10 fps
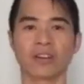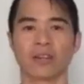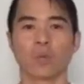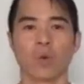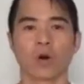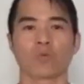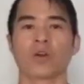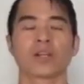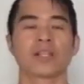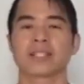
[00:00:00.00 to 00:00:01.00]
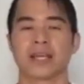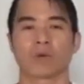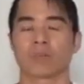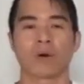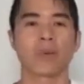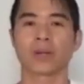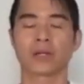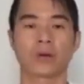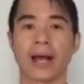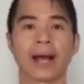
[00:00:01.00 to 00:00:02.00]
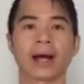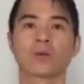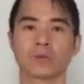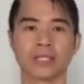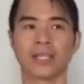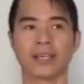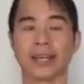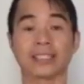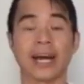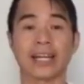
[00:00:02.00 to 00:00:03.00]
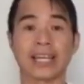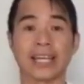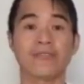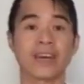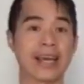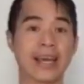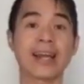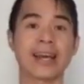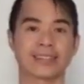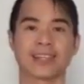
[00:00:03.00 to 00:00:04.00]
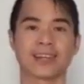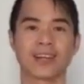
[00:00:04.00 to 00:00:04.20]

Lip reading: the word real estate or property or house is not even in it.